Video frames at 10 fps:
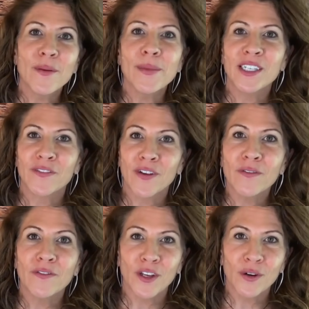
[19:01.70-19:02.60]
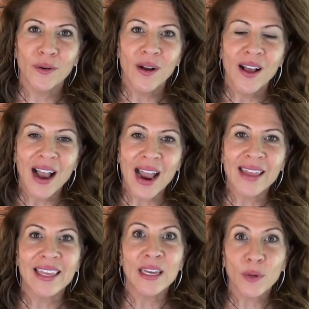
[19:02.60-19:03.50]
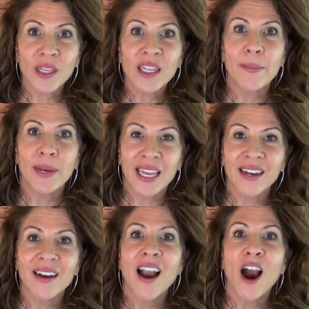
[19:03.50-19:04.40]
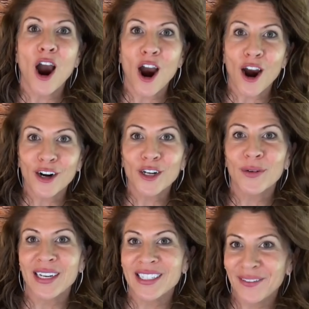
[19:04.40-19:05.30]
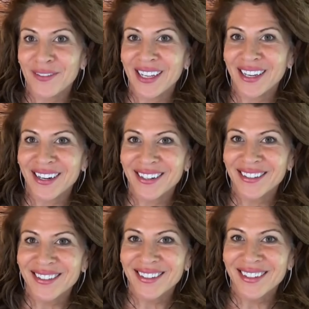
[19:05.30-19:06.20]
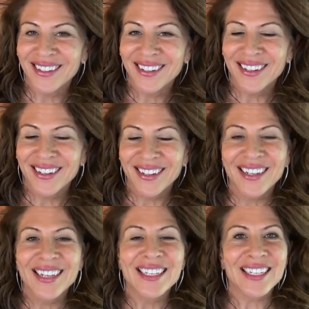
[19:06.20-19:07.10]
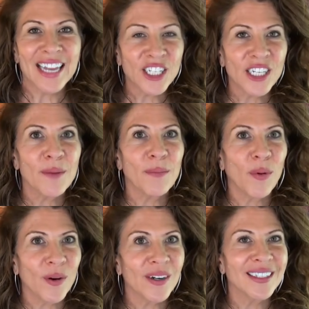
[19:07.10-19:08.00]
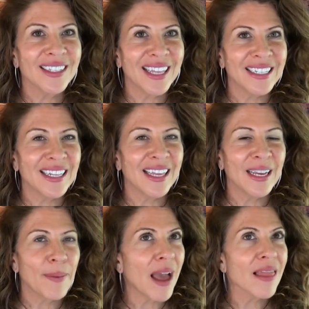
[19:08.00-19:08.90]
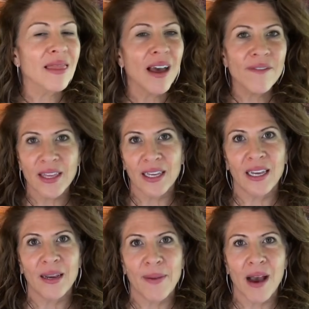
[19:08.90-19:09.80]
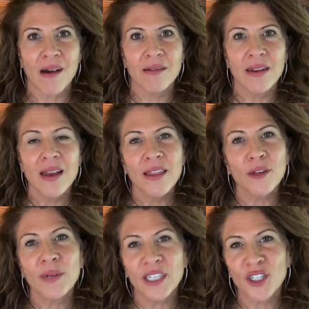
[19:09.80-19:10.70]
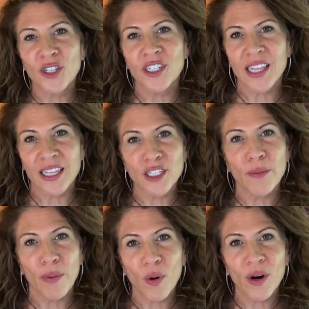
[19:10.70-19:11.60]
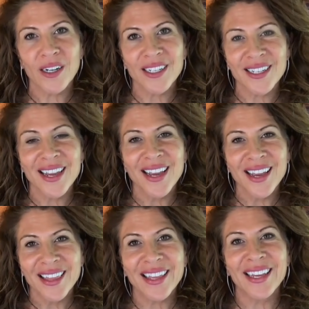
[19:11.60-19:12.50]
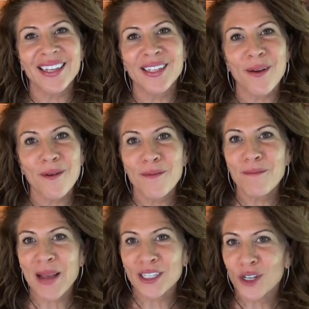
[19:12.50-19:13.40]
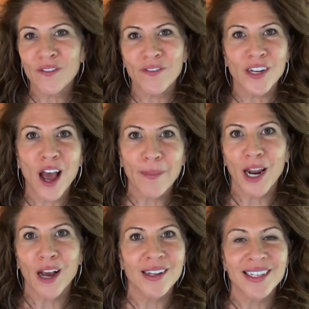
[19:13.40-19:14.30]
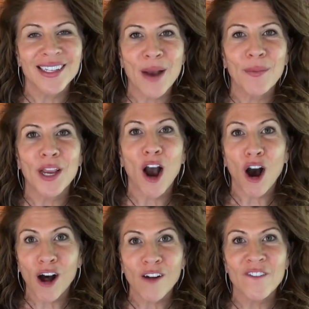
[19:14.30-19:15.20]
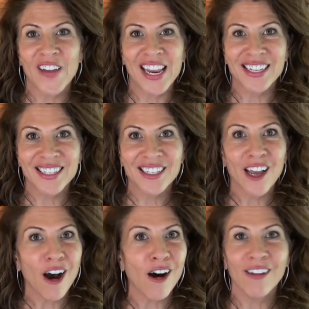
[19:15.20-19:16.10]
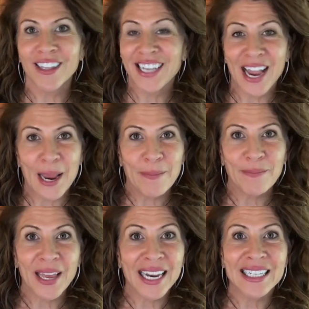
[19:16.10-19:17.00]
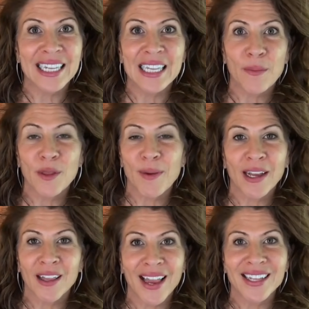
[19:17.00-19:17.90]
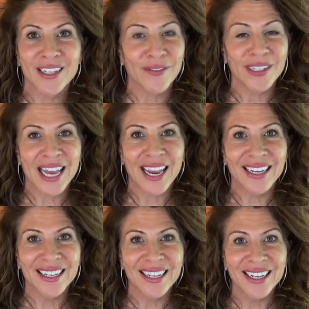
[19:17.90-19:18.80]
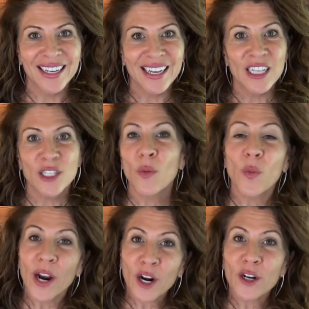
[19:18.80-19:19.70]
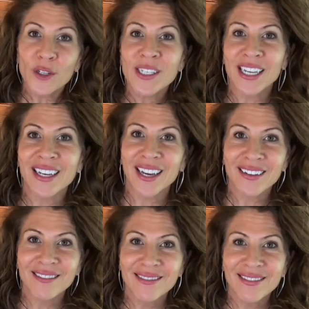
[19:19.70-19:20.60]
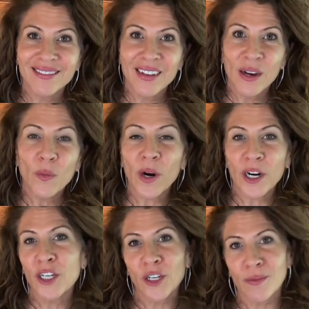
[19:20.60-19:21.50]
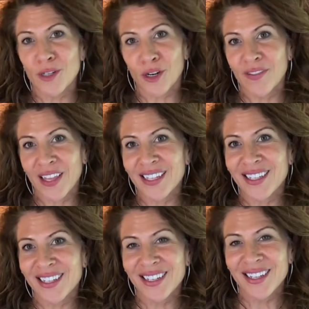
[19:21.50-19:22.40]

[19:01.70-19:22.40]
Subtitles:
a different view? I think we're limiting our creativity here. Such an important thing to think about. I love thinking about the research that supports these mental phenomenons that we all face all the time. And I see them with my clients every day. So where are you seeing it? Where can you observe this?